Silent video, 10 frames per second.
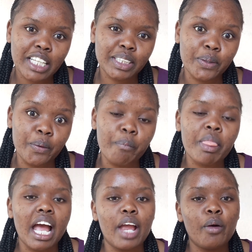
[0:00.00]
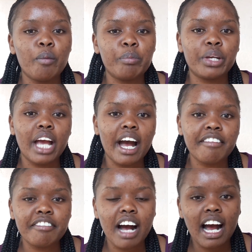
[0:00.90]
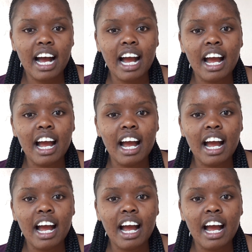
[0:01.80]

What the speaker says: So I hope we have a